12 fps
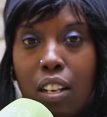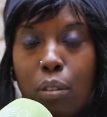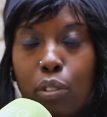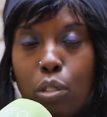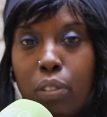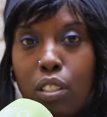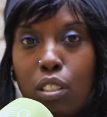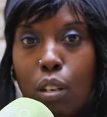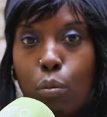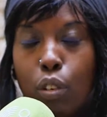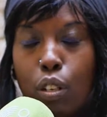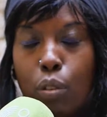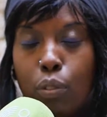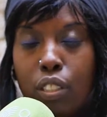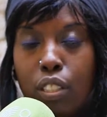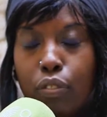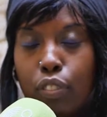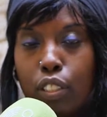which means I work with
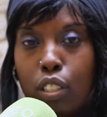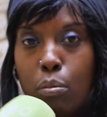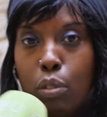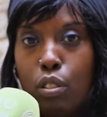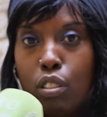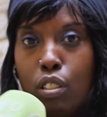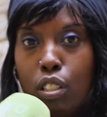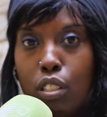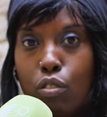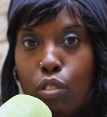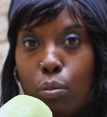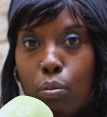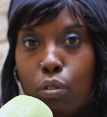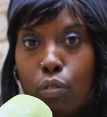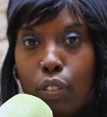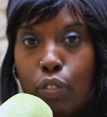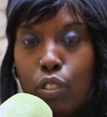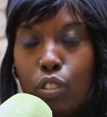different community groups,
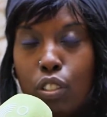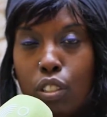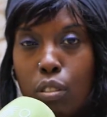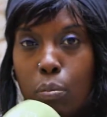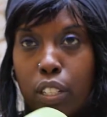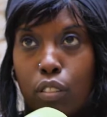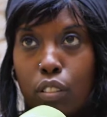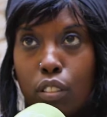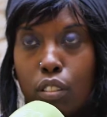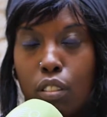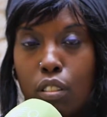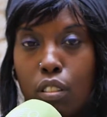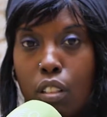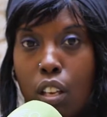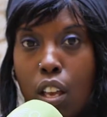refugees, migrants,